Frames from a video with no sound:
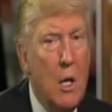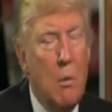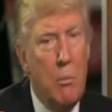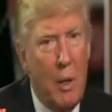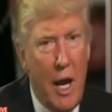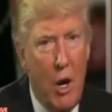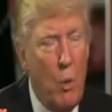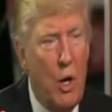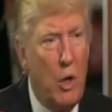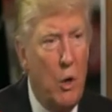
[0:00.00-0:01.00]
them.
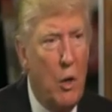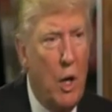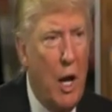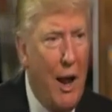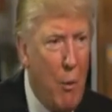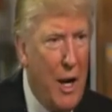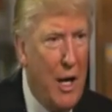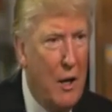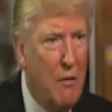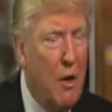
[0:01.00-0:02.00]
But I don't want to
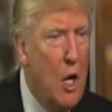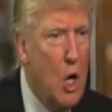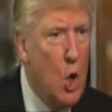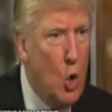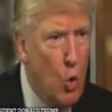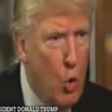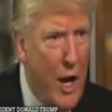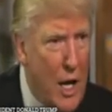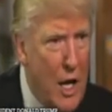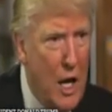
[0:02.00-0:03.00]
do that. I want to
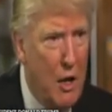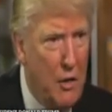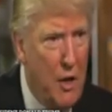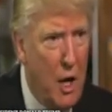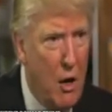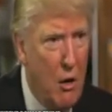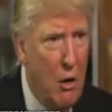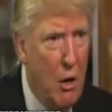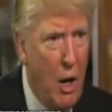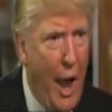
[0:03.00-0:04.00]
give great
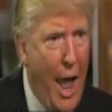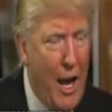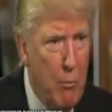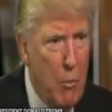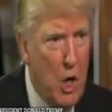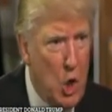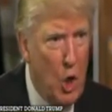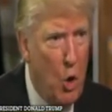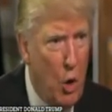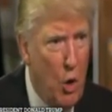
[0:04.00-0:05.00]
health care at a